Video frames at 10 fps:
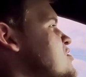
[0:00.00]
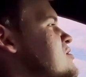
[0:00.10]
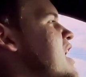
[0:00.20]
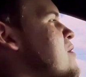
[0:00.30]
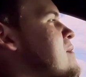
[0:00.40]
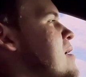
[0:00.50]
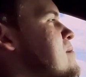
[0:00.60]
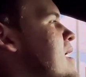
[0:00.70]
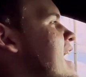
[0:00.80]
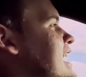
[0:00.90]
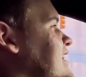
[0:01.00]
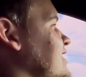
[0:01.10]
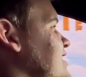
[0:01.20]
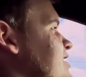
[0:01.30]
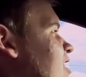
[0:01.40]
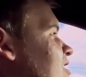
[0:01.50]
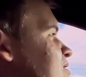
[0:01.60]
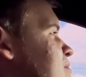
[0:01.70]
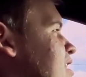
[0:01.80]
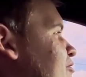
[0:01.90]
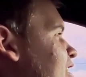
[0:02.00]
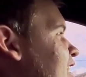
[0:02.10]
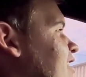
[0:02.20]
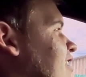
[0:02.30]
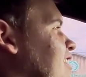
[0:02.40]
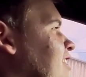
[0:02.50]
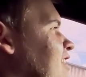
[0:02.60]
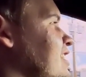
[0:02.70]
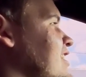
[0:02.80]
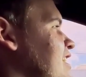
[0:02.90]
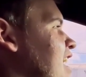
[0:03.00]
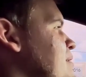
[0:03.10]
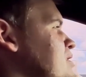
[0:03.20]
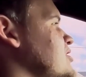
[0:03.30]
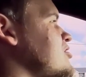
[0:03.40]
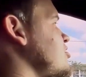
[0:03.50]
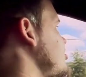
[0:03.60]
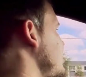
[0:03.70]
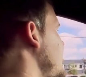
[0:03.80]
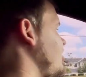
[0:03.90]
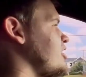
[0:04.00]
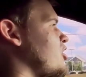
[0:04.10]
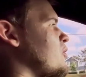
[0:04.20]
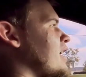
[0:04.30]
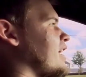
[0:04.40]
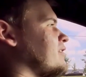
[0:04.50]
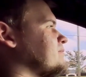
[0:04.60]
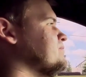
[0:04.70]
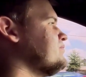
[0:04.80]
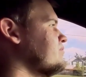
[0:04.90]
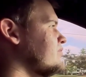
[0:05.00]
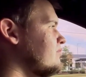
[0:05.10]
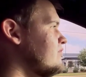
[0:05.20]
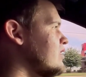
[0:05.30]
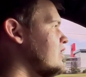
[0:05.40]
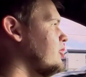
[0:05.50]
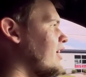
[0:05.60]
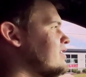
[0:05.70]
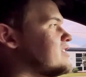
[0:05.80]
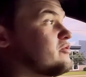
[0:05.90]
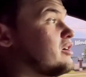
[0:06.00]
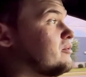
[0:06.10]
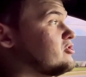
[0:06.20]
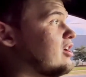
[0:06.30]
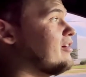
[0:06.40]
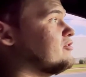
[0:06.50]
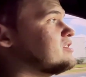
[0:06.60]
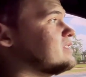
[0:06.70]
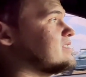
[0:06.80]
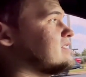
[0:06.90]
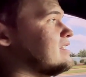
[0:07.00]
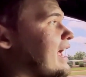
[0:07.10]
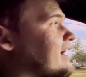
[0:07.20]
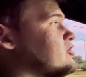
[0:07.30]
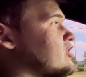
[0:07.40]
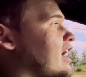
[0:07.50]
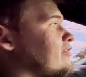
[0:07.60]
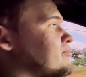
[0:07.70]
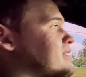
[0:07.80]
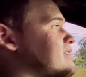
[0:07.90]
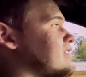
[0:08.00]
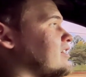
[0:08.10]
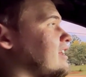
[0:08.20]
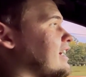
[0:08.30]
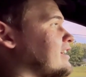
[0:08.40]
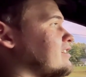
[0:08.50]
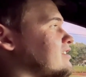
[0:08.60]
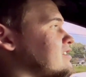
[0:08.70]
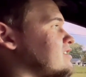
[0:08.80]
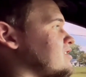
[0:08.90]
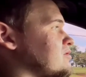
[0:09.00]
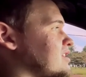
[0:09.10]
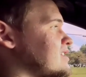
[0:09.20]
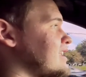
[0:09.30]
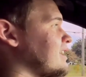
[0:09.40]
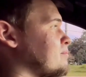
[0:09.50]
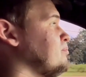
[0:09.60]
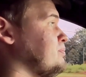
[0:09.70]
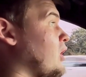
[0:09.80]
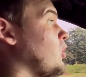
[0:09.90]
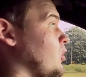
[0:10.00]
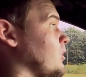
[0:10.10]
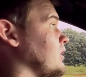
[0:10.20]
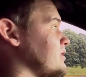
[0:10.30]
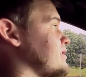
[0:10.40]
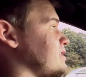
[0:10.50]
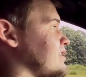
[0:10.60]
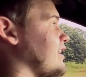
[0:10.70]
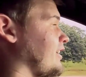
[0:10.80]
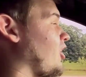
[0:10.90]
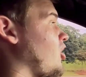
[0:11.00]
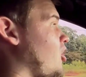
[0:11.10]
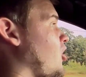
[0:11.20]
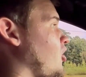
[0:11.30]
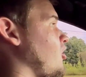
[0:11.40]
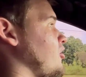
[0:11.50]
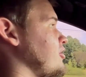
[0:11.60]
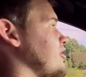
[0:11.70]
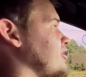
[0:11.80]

doubt in my mind that this car is modified. I mean, there's literally no way. Granted, it's rear-wheel drive versus X-Drive, but still, like, dude, this thing pulls, like, hard.